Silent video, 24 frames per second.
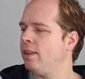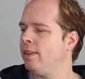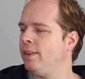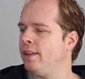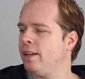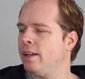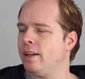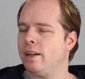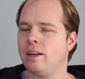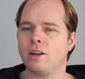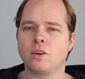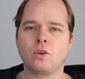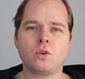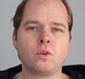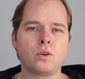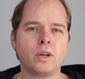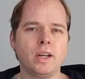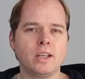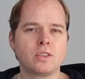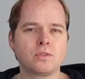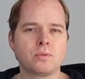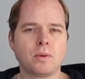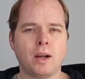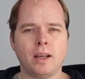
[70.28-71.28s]
the Core
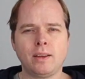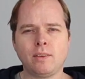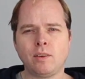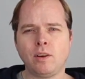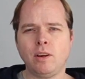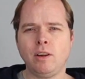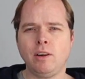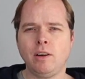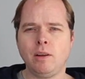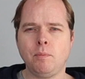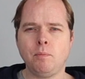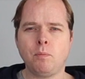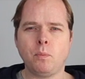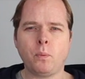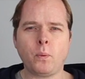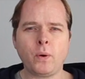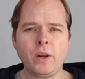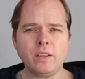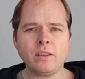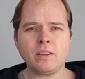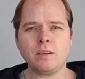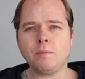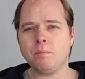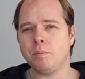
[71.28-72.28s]
XY 3D
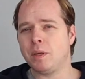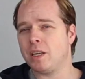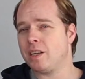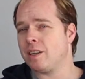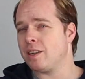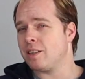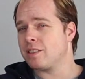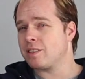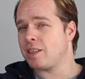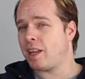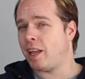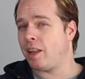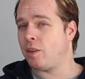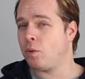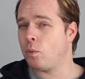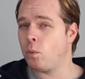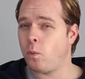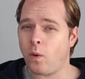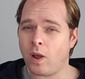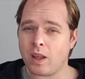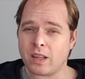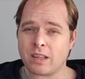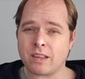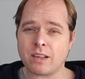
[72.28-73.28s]
printer because it
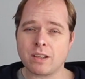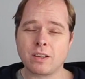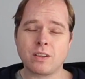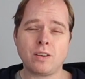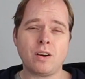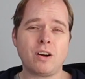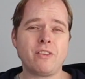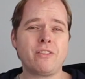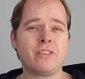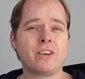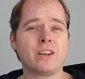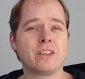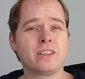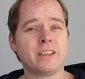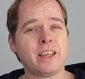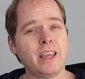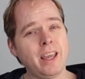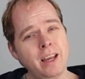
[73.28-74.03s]
wasn't covered